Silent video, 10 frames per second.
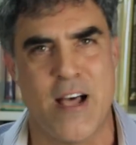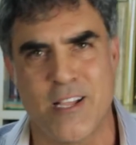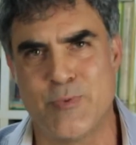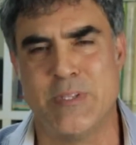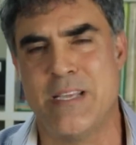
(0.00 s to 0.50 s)

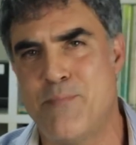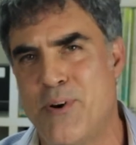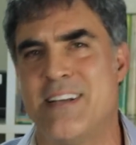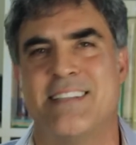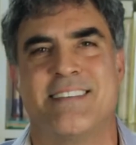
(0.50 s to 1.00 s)
eloquently
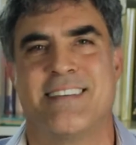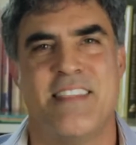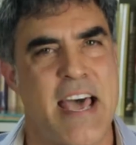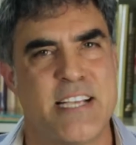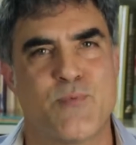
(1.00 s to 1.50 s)
put
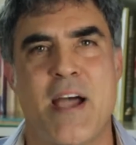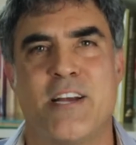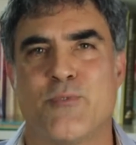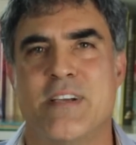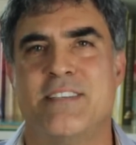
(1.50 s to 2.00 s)
it. That is
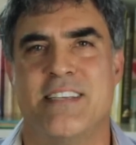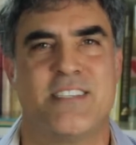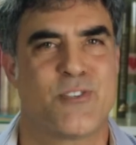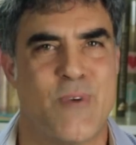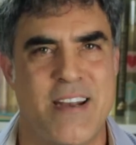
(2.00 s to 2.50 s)
why Greece
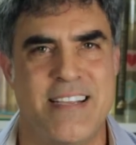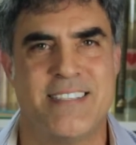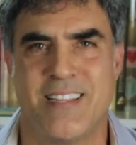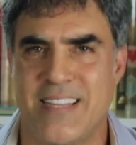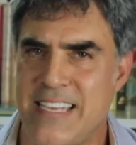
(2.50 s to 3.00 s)
is
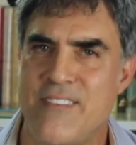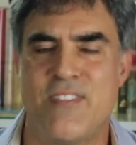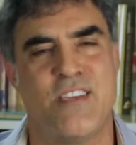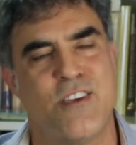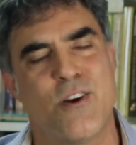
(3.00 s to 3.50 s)
threatening to
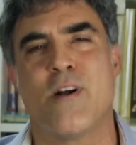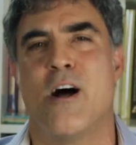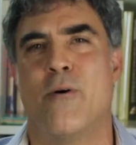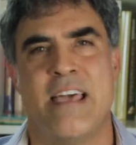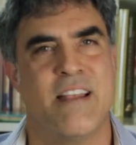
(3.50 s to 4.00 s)
leave the
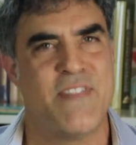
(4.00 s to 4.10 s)
euro. And